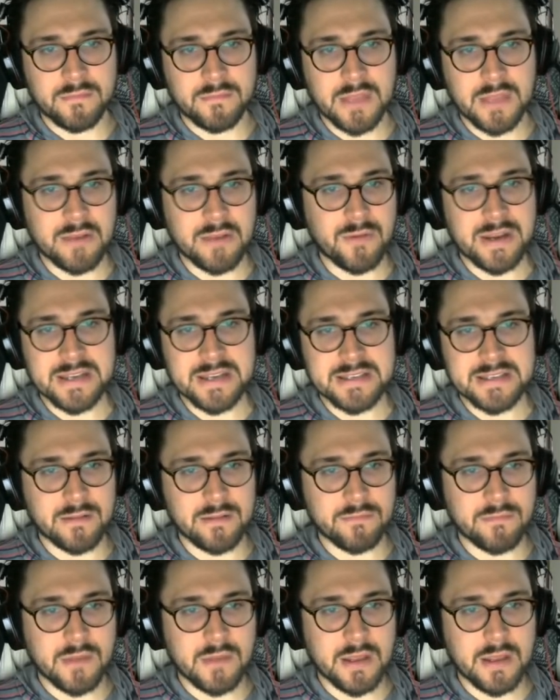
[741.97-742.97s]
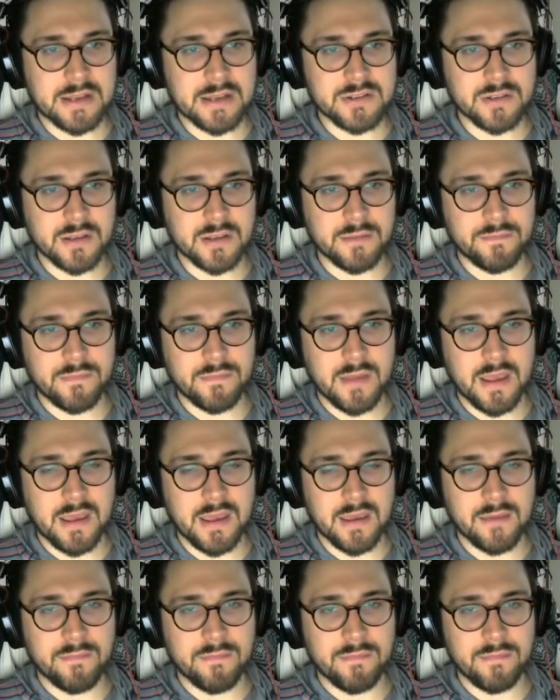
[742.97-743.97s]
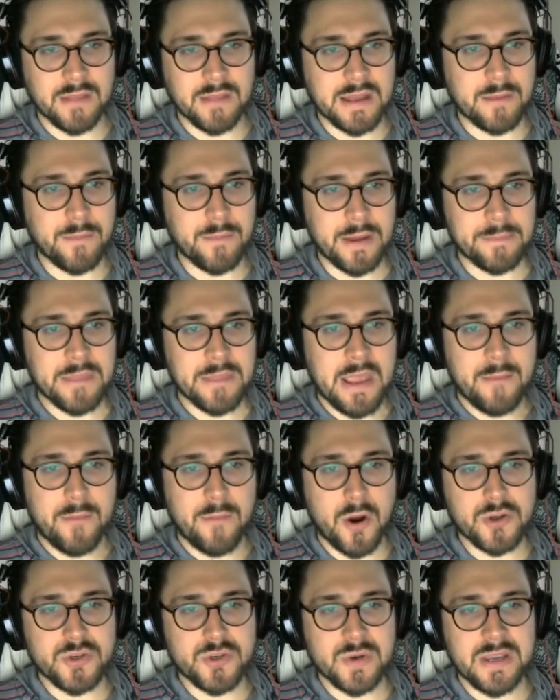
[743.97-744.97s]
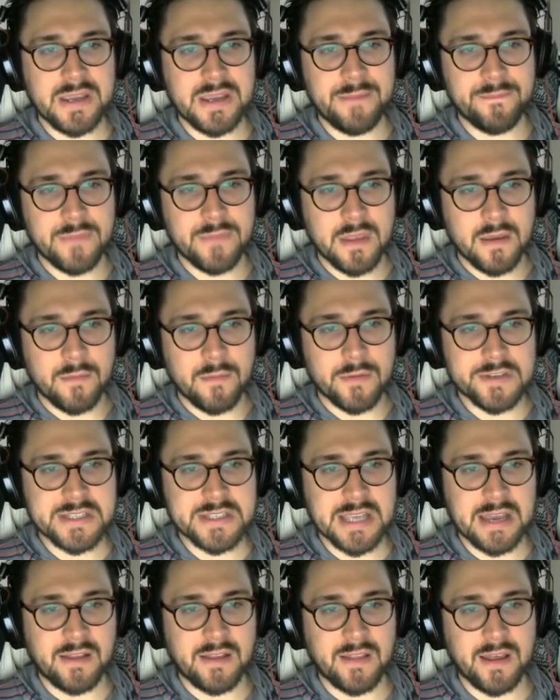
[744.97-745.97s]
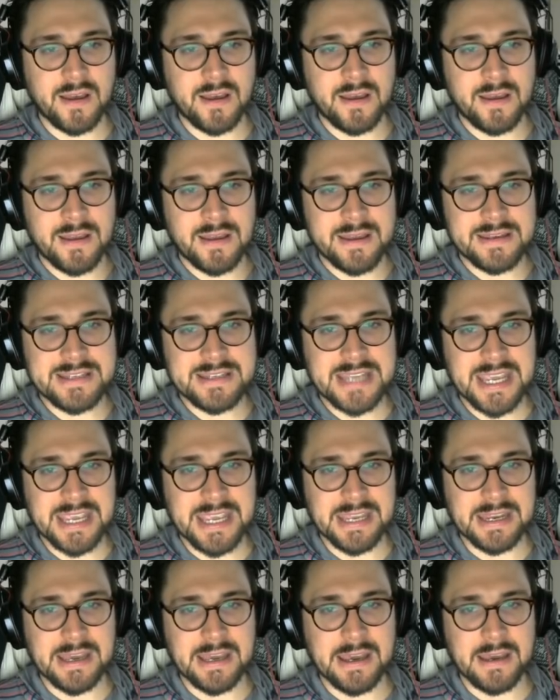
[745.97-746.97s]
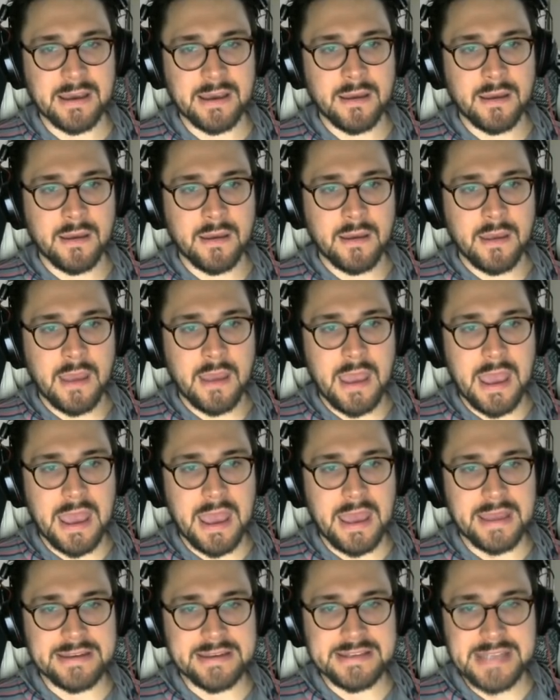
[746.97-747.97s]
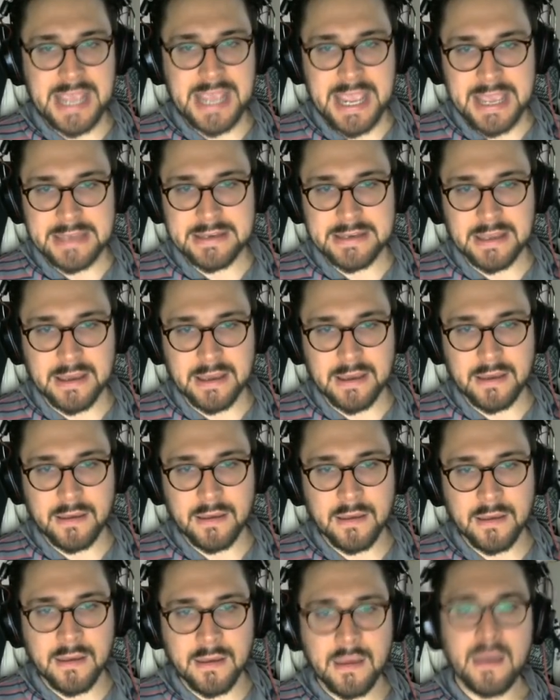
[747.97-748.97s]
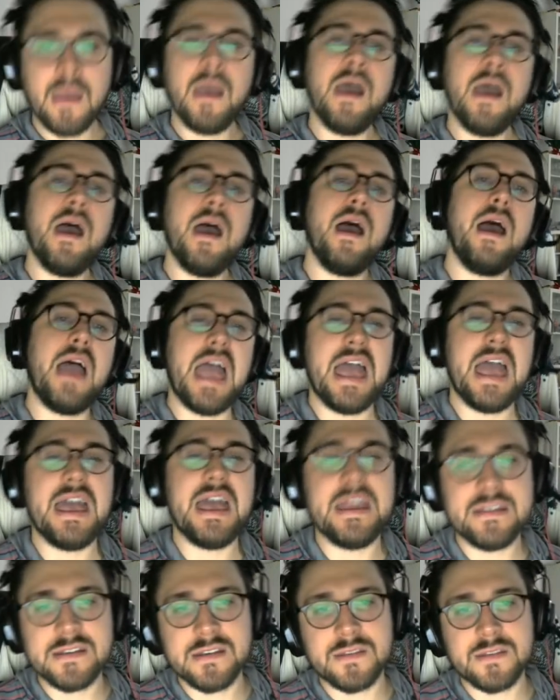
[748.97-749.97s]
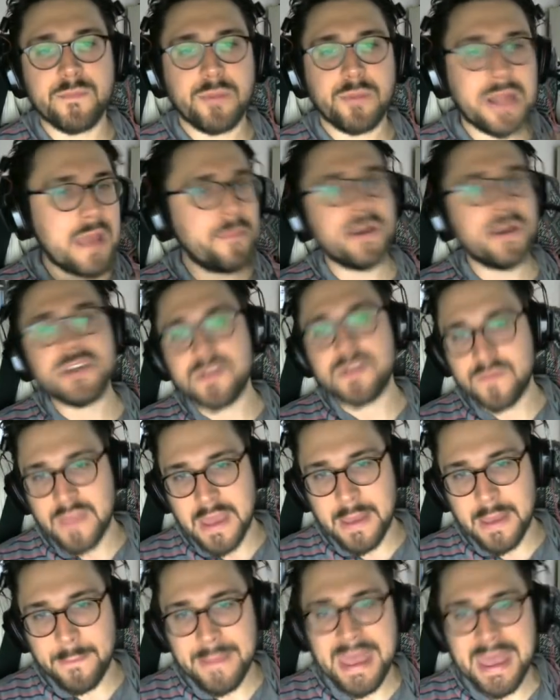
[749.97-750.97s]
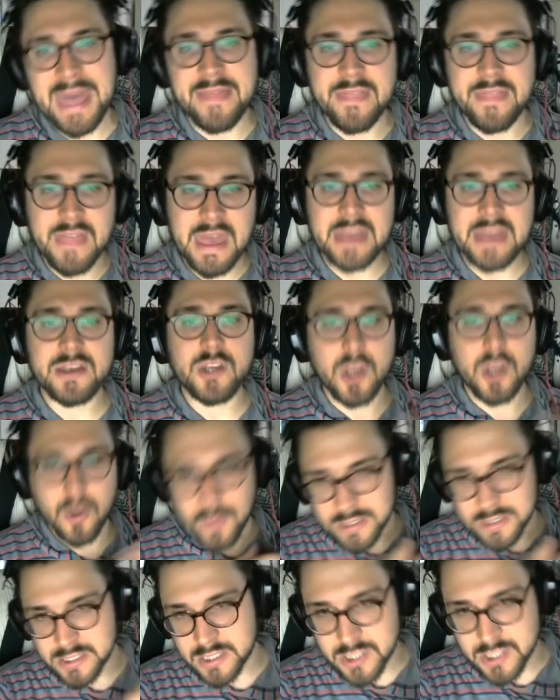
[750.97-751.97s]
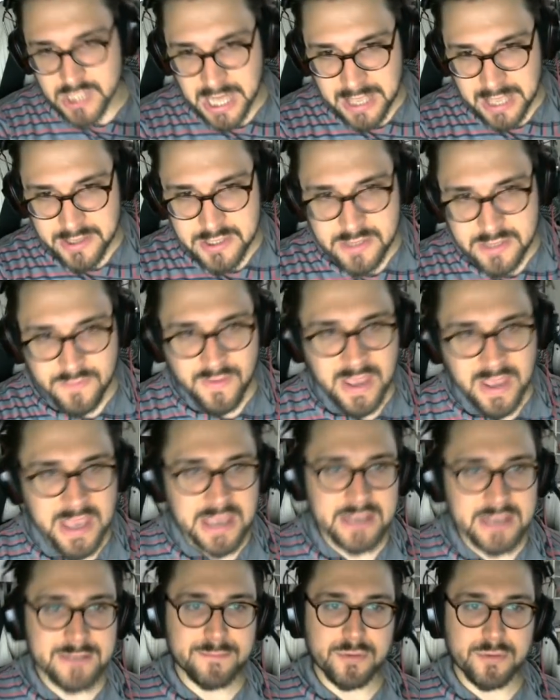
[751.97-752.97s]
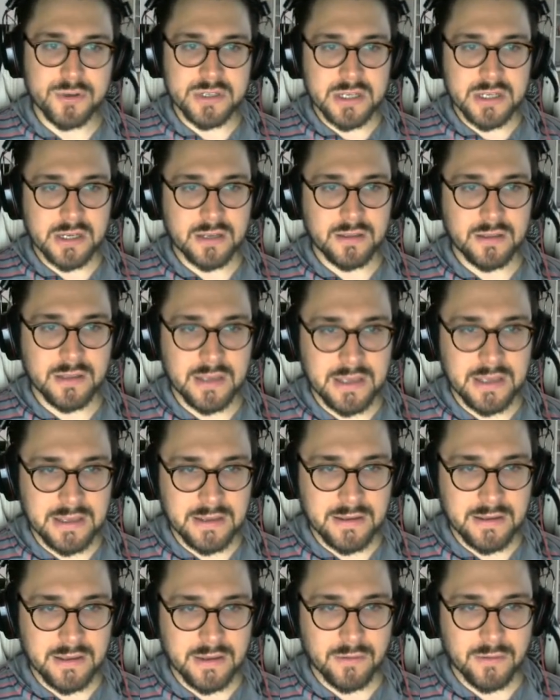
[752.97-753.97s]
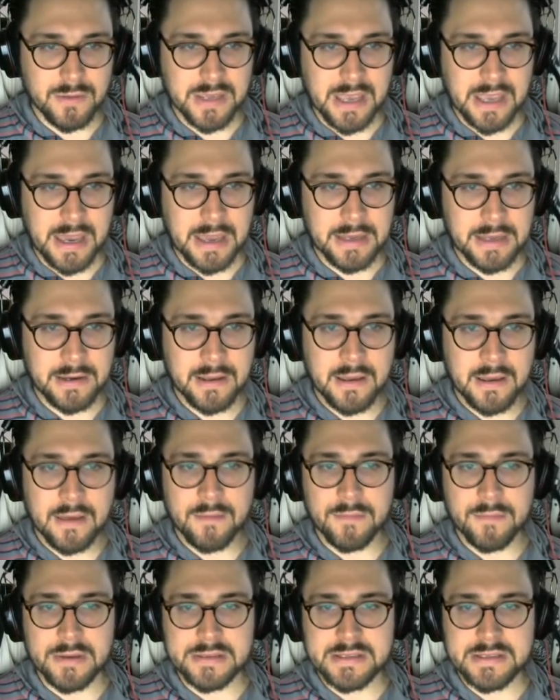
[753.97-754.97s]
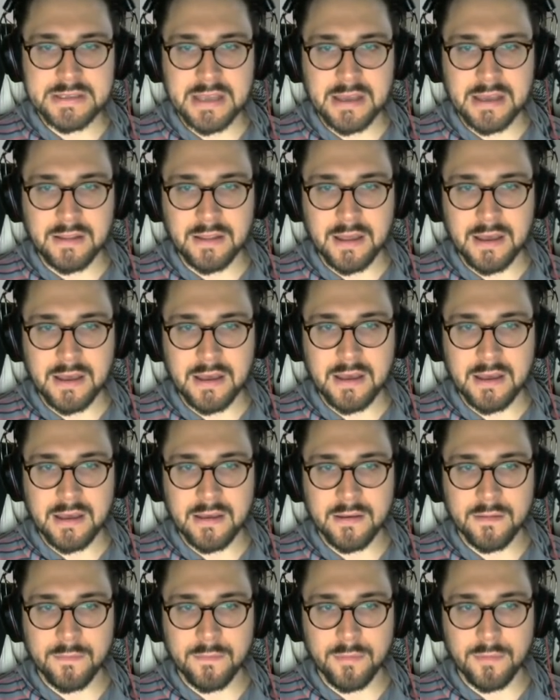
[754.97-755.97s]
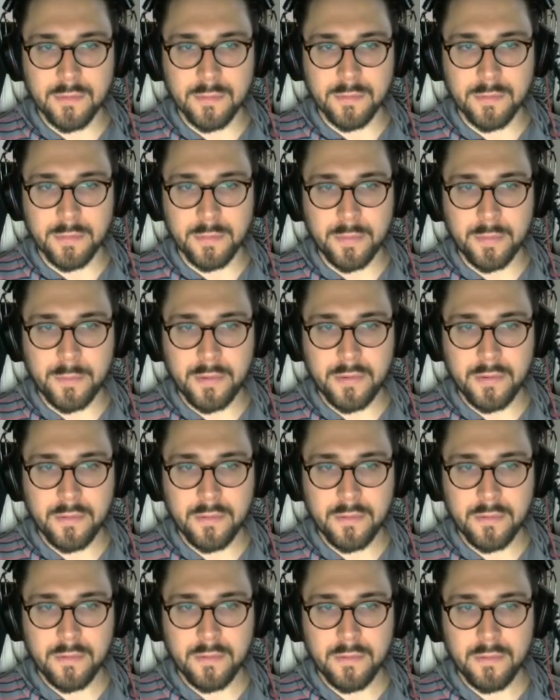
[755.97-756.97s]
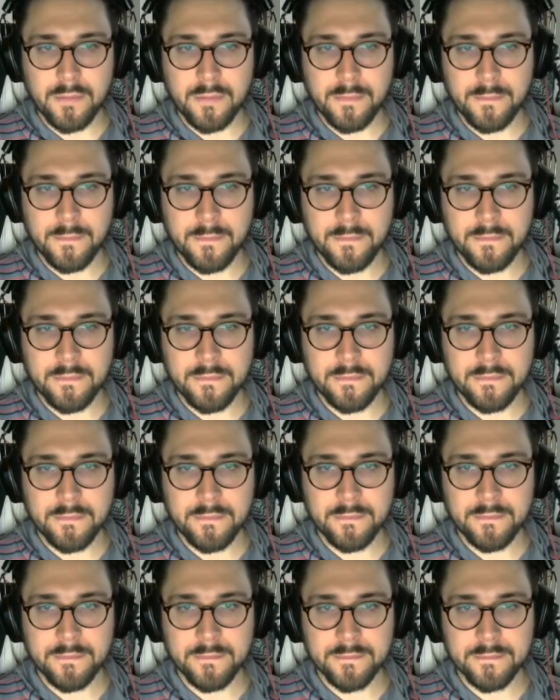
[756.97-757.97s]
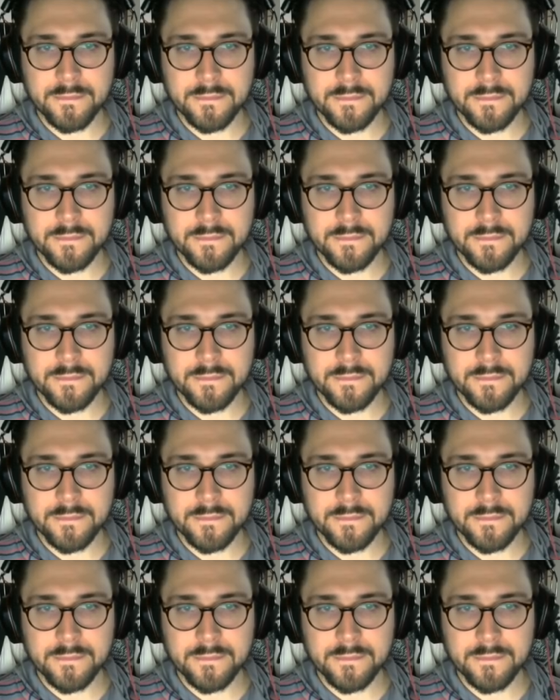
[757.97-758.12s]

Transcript: Lady in Waiting is not actually a lady, but Marjorie, Marcella, Tana, and Tanda, and play a bunch of them, and then go into the challenges phase. Particularly, here we got Marcella, boom, boom, boom, boom, boom,